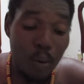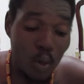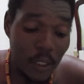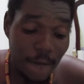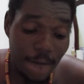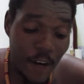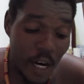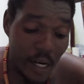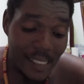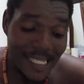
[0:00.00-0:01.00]
put
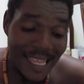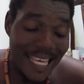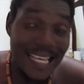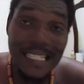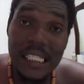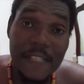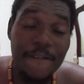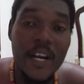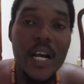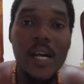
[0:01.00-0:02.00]
first things
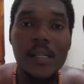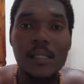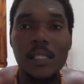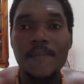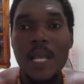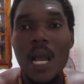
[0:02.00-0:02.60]
first.